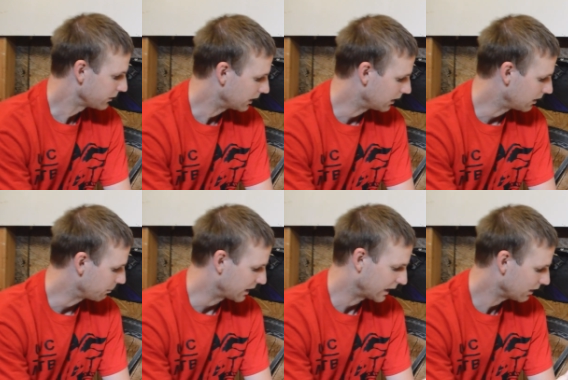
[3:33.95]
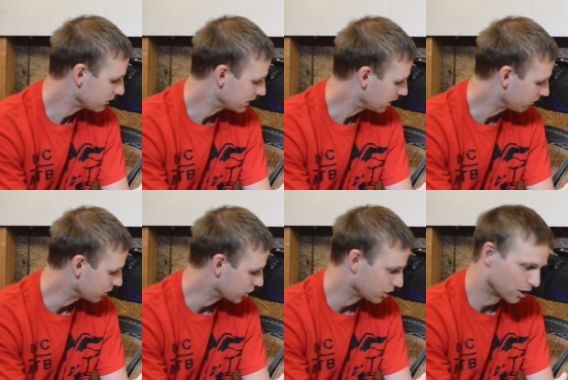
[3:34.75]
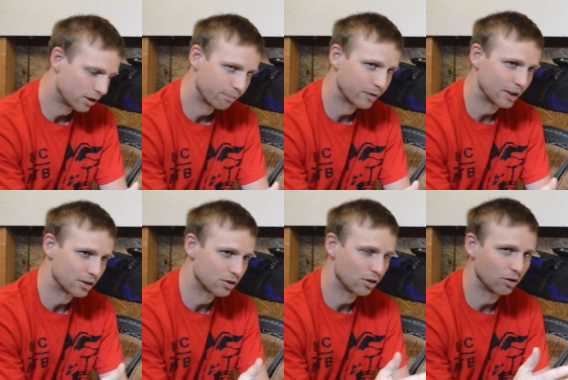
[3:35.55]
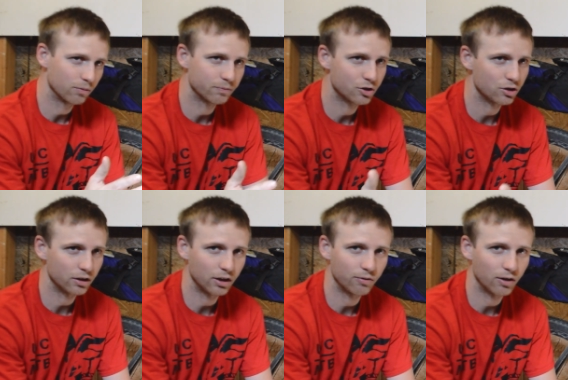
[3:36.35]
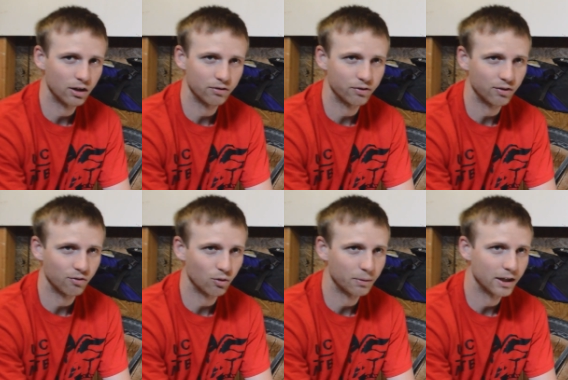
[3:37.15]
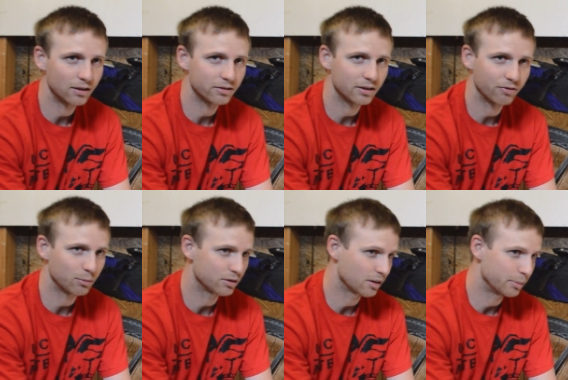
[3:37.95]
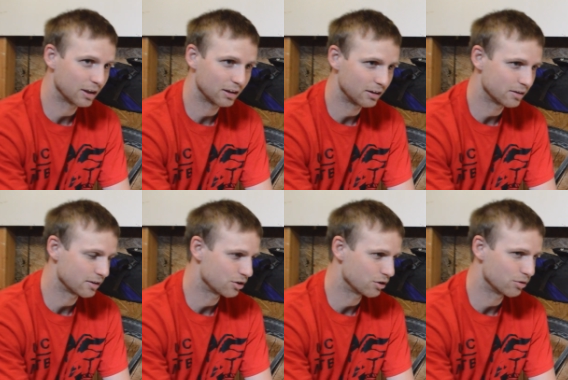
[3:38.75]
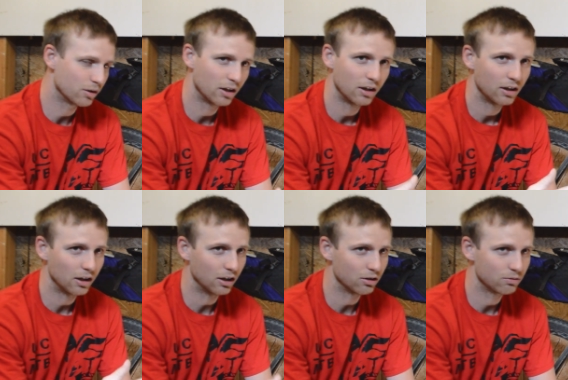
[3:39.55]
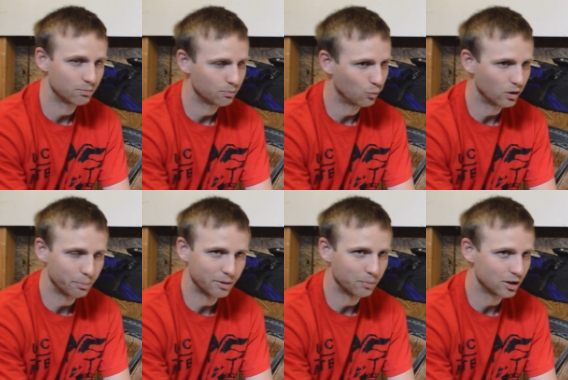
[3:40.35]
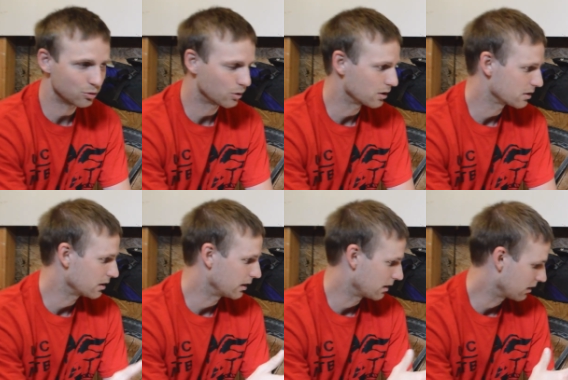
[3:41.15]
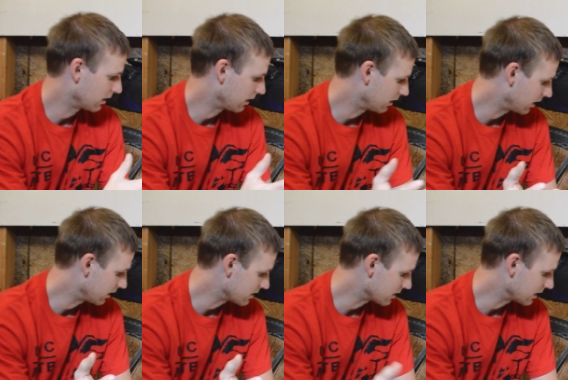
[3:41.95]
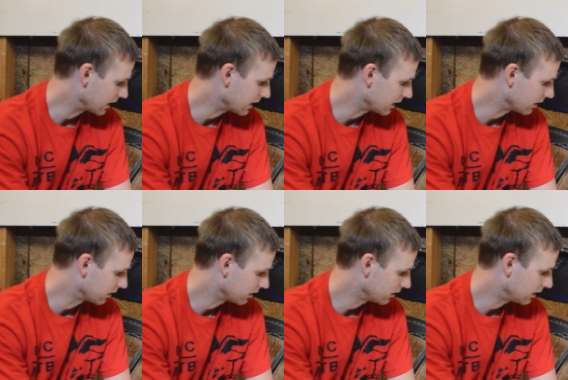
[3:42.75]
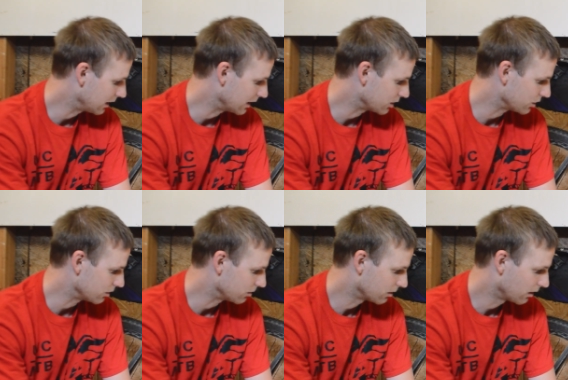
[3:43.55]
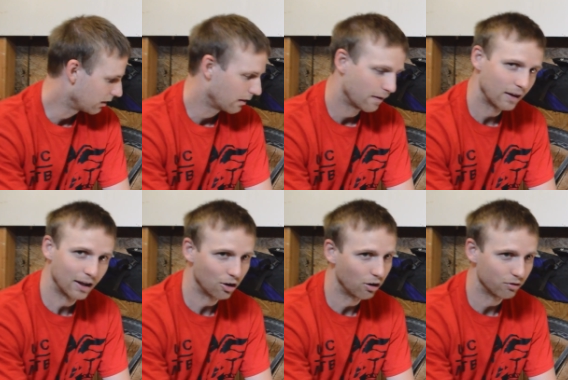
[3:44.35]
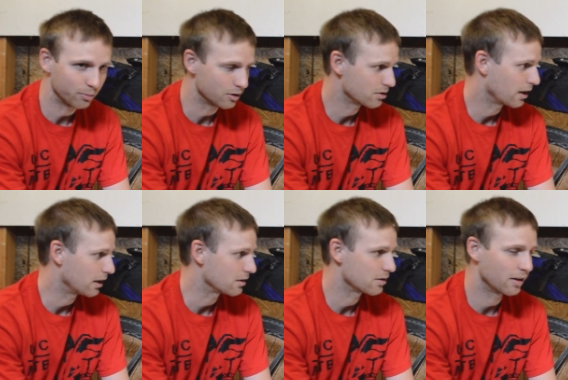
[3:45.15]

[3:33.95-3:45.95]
Um, but I can't really tell for sure. And so certainly over 154 miles, if there was going to be a clearance issue, it would have been much worse. And, and I didn't see any any issue at all from those tires.